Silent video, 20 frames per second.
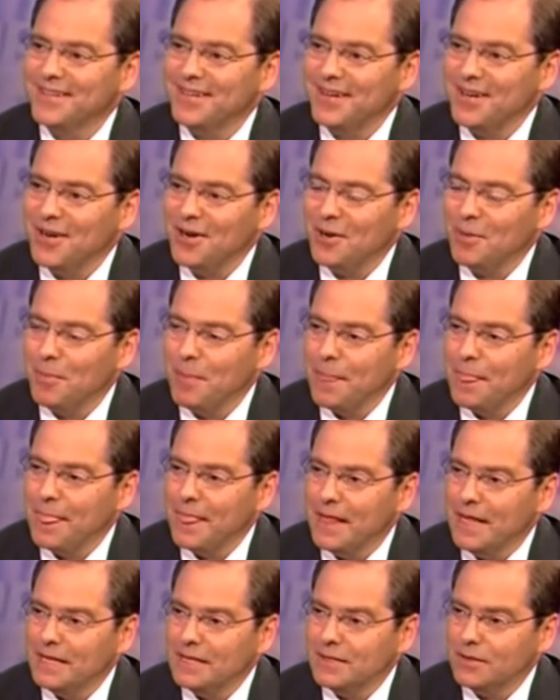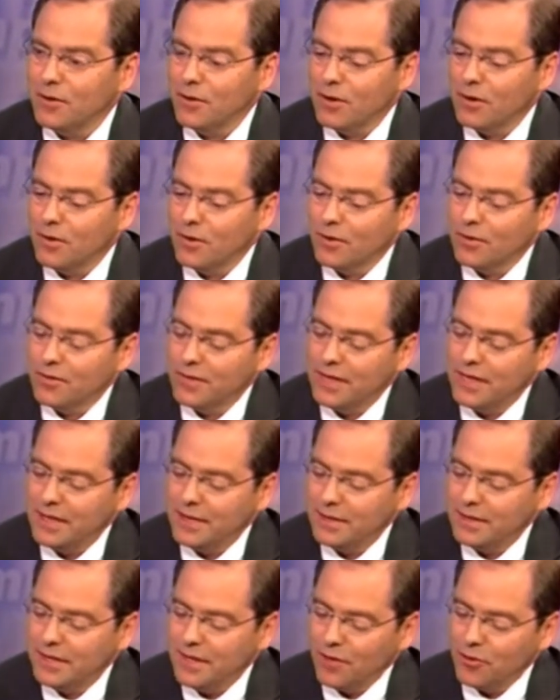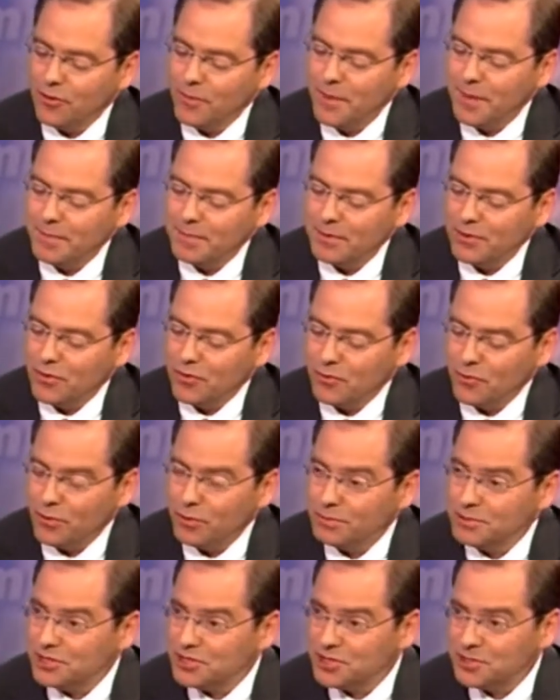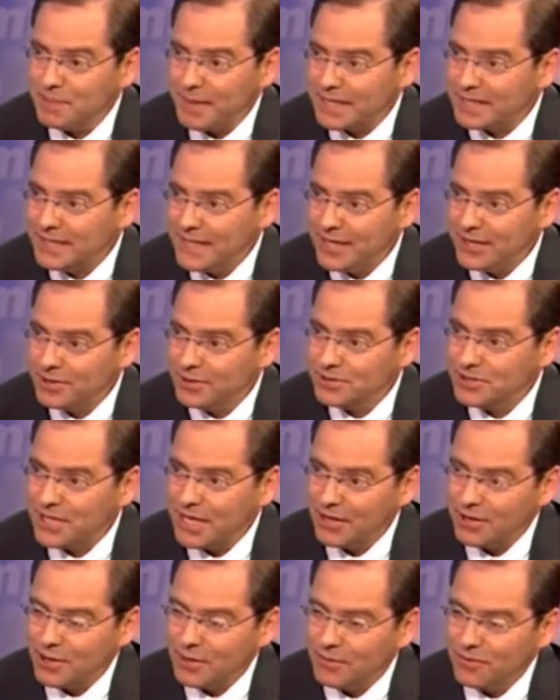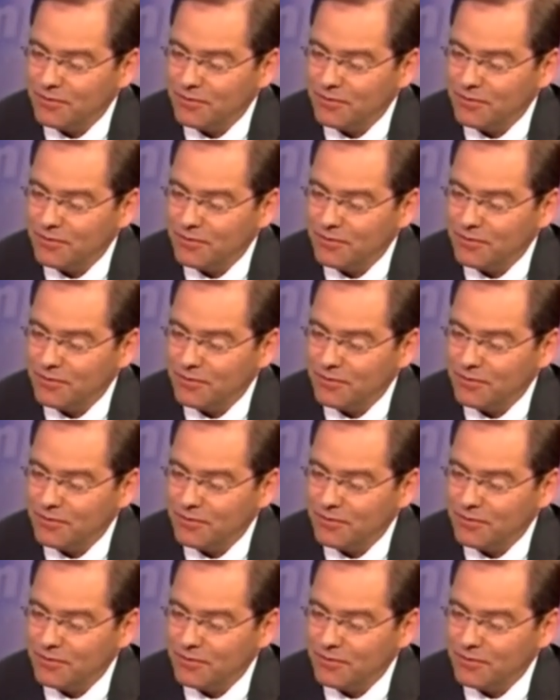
Um, are, are, the, the other people in the room just spectators? How do you